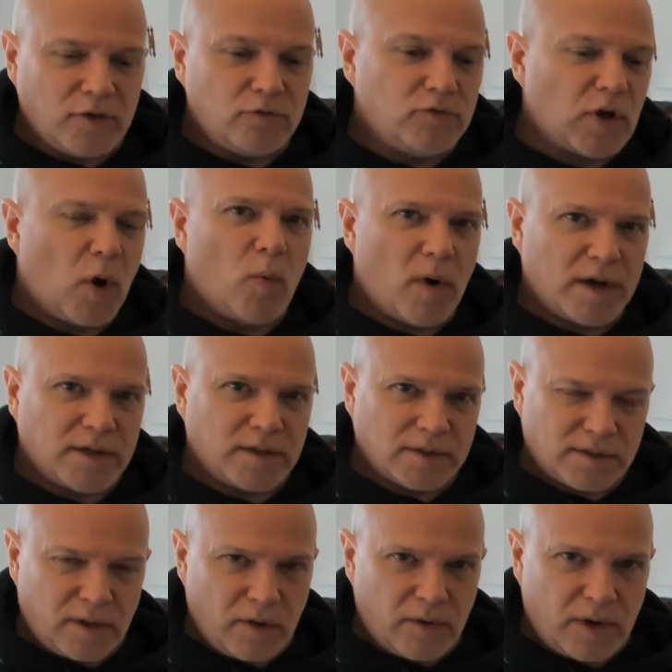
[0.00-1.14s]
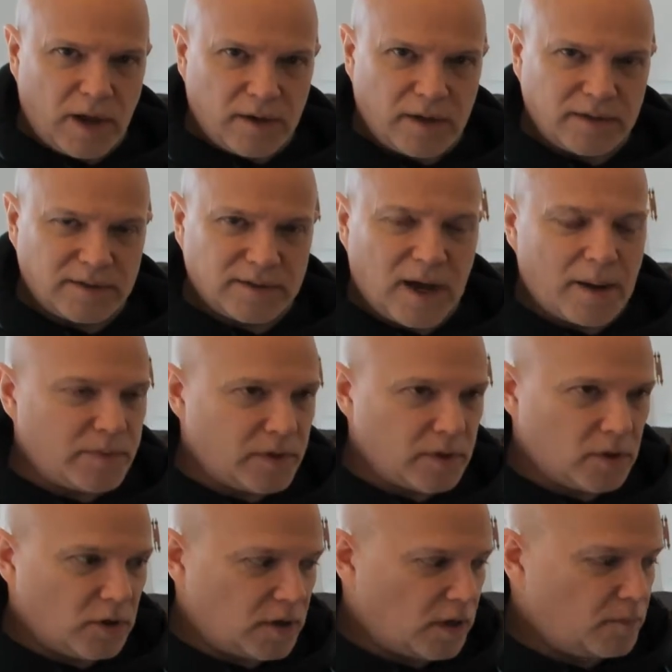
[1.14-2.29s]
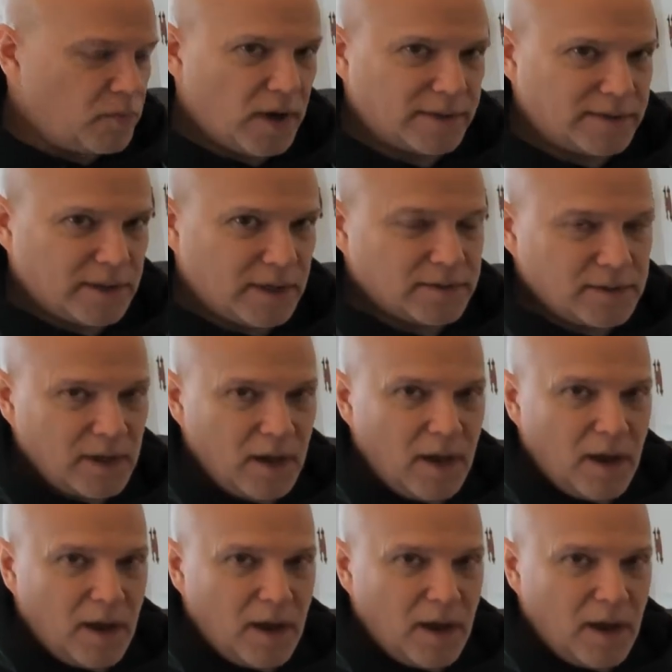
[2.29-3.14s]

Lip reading: you don't want it to slow down and stop the cooking process